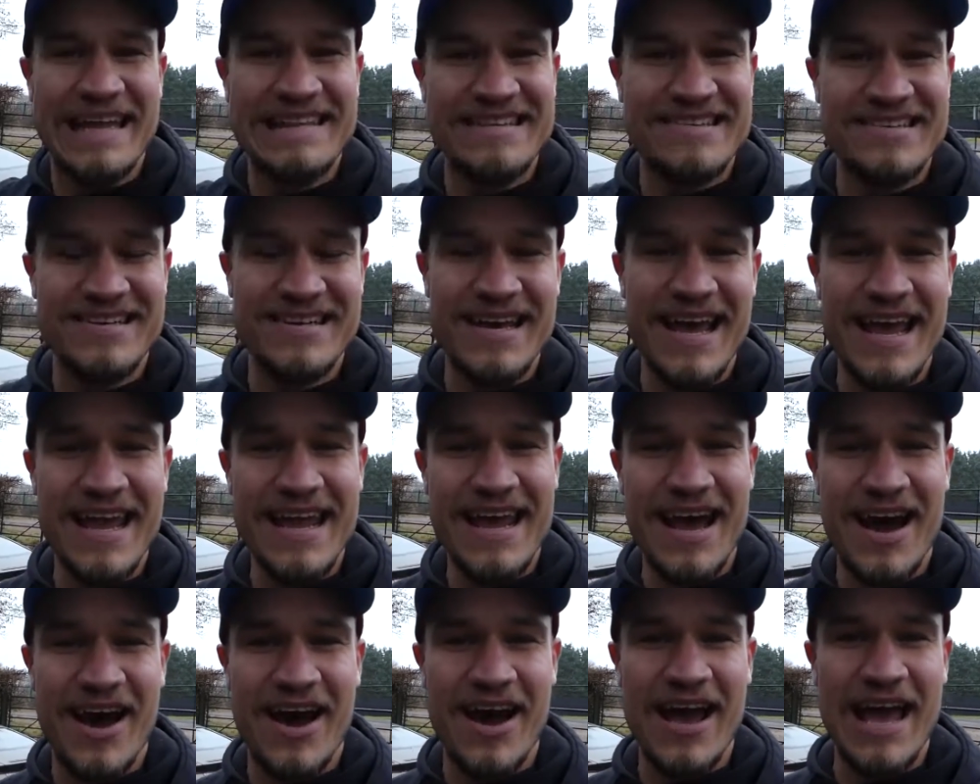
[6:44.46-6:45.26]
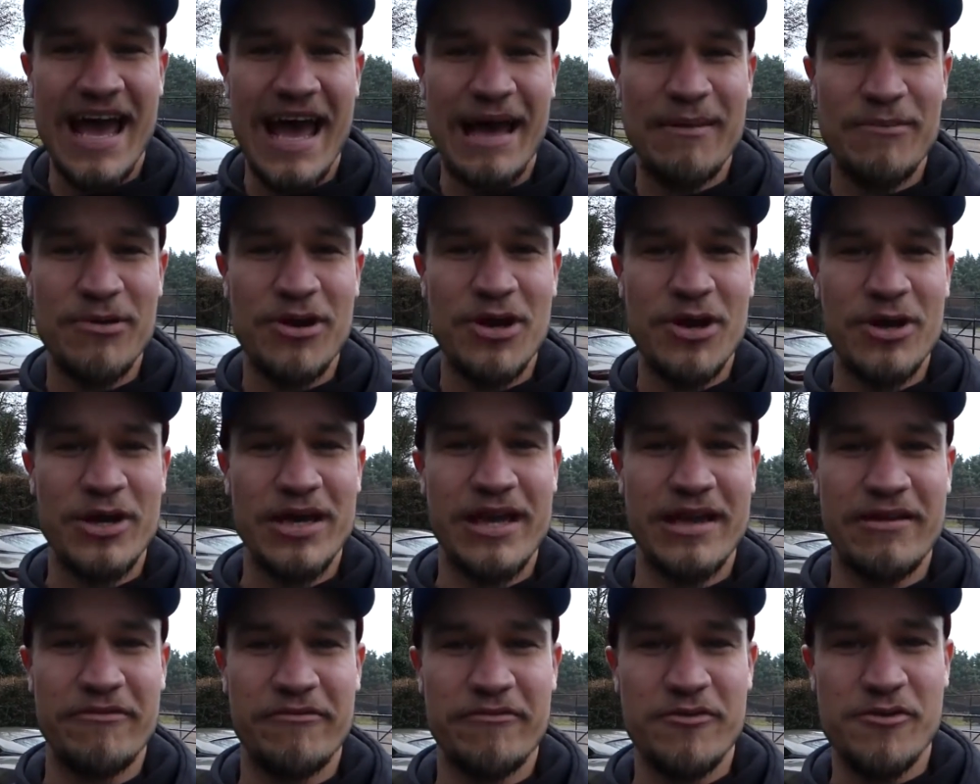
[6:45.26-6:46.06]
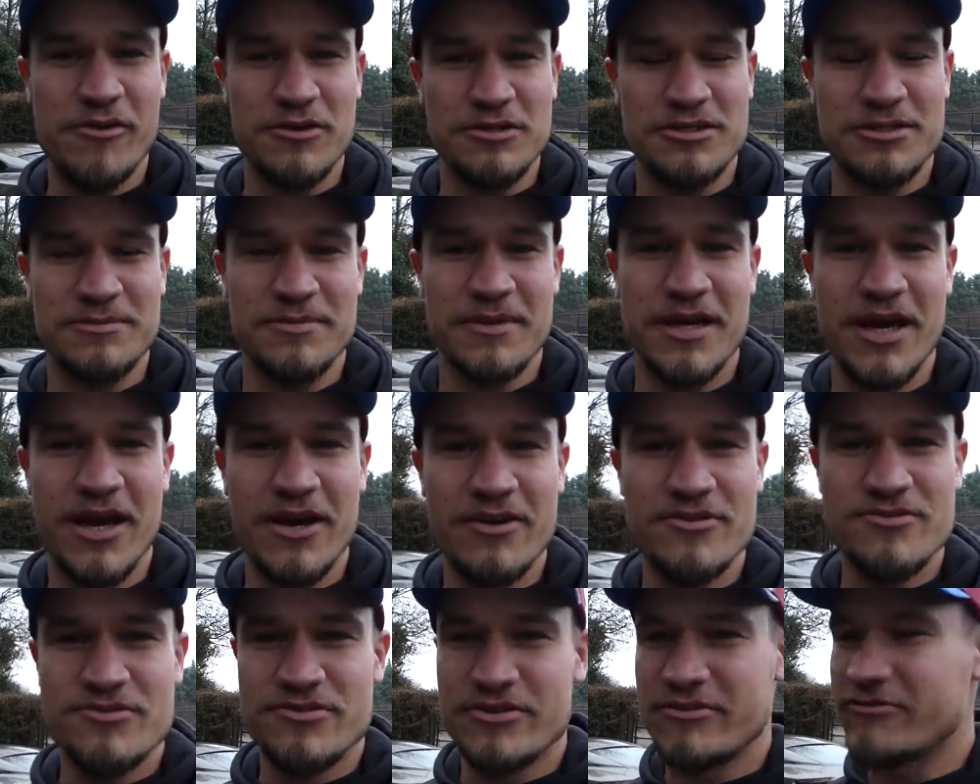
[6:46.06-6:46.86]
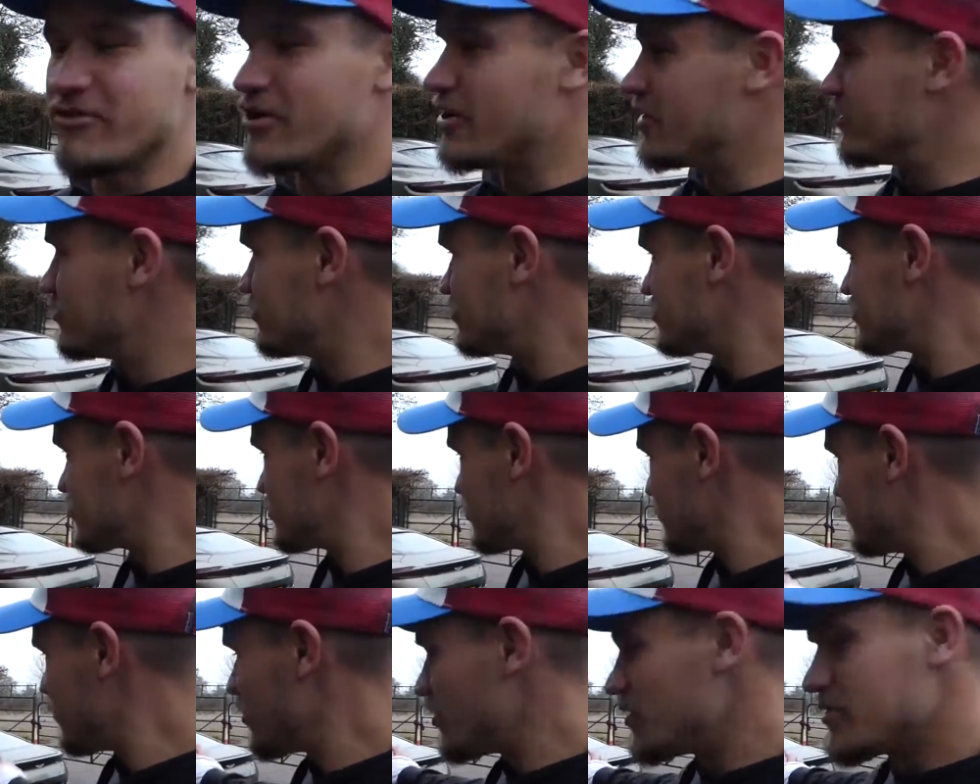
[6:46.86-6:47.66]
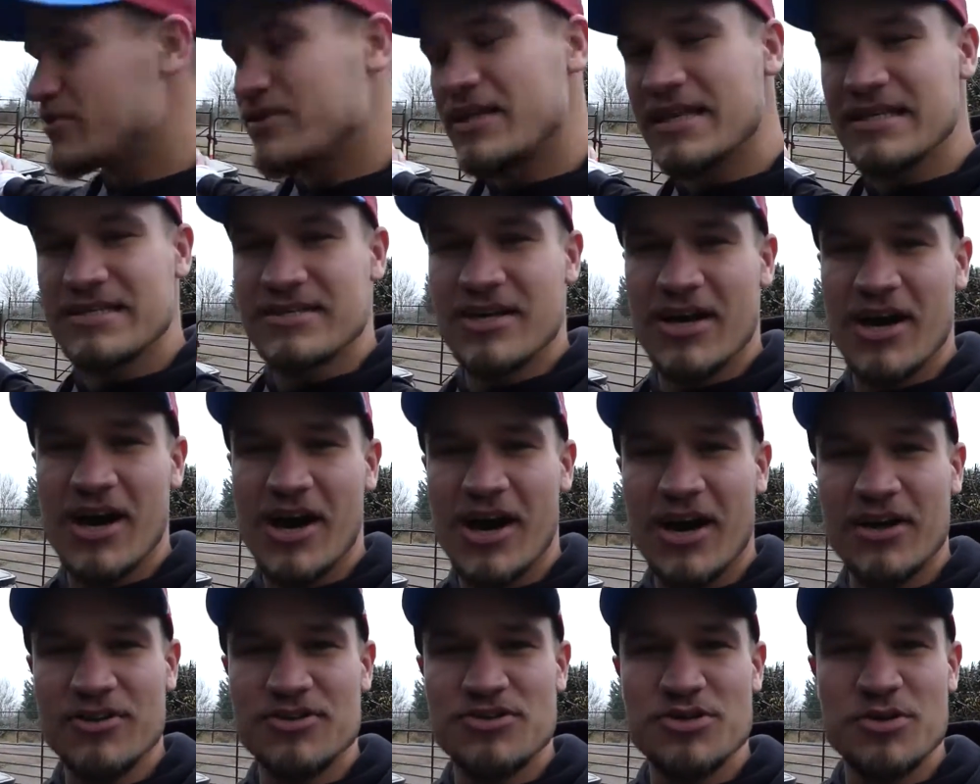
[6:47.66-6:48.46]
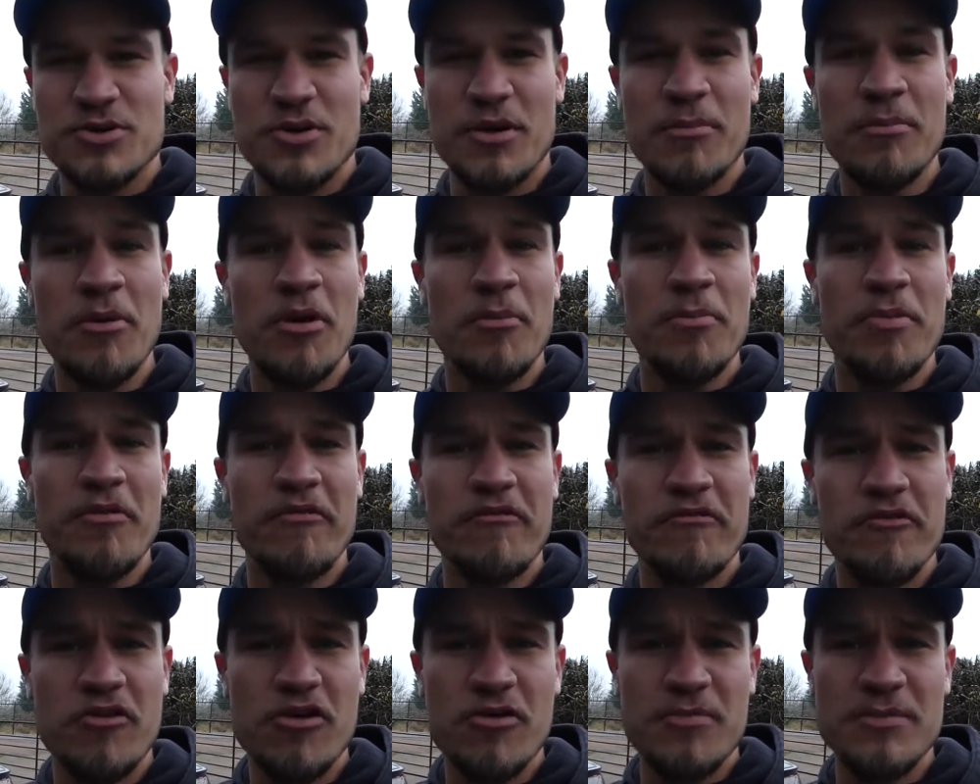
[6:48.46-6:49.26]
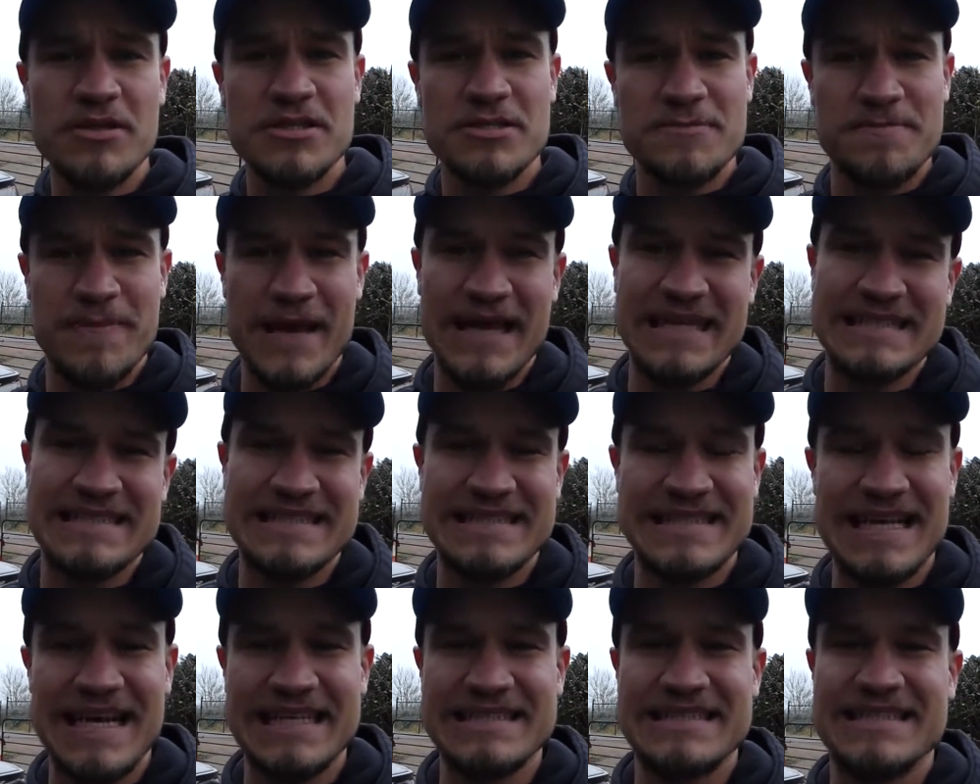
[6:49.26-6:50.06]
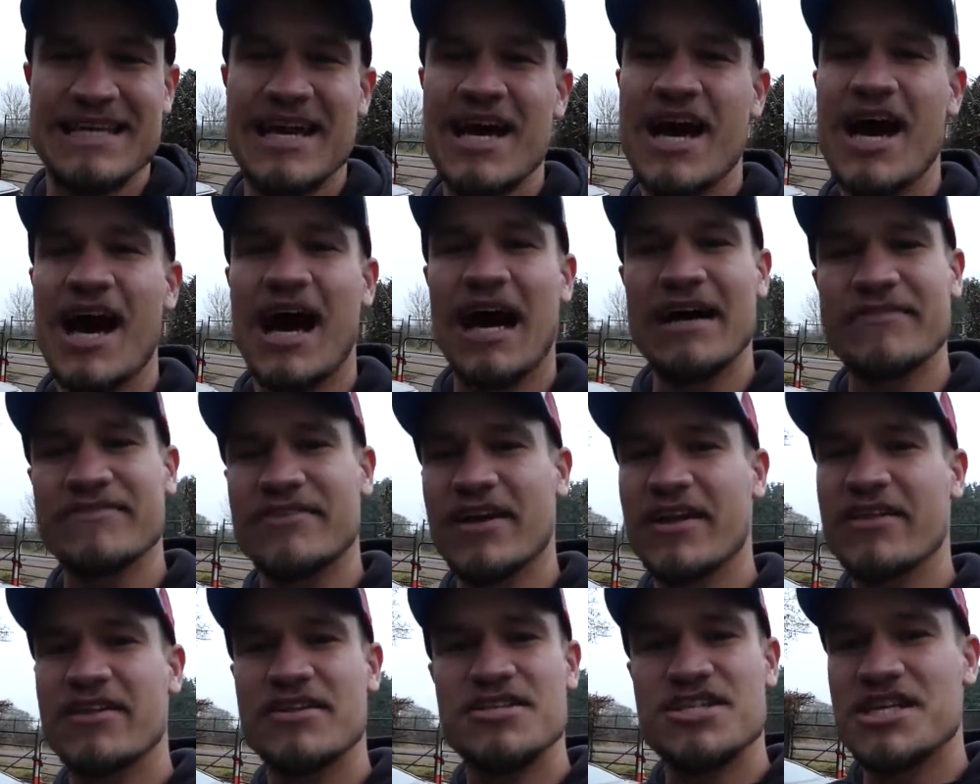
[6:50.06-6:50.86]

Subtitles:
And today I am looking for some country roads to put this car to a more performance-based test. I've done the